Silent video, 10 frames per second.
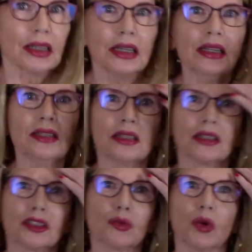
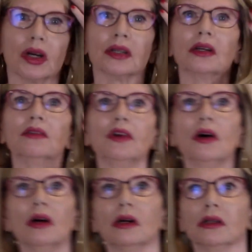easiest one of
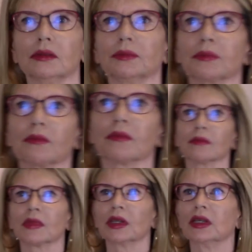all.
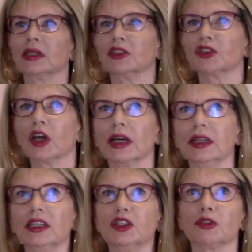In
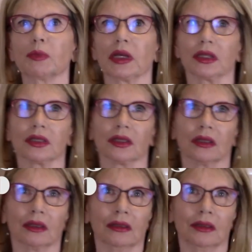Chinese
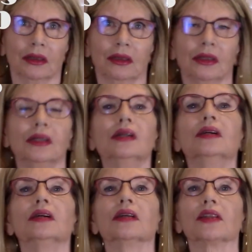medicine,
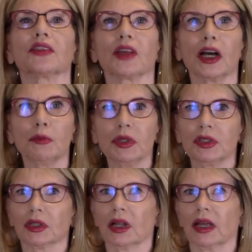the thymus
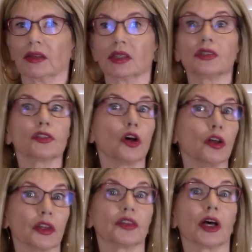gland, this is
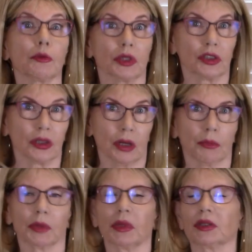called the thymus
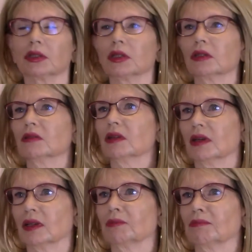thump, I meant to tell you
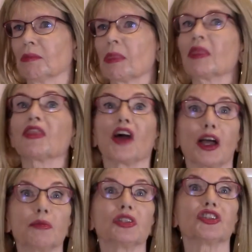that.
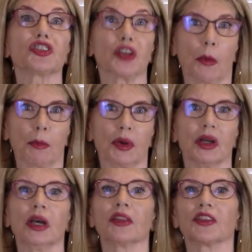Thymus thump.
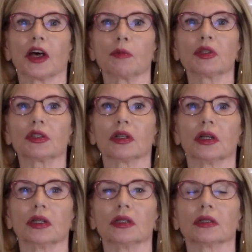The thymus
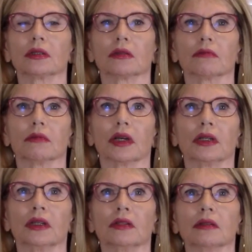gland is right
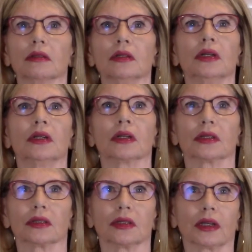under
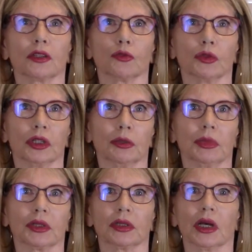the second rib
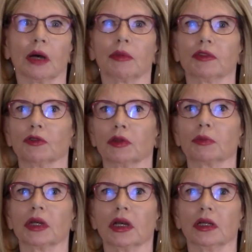at the top of your
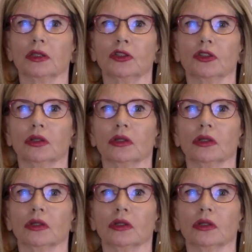rib cage,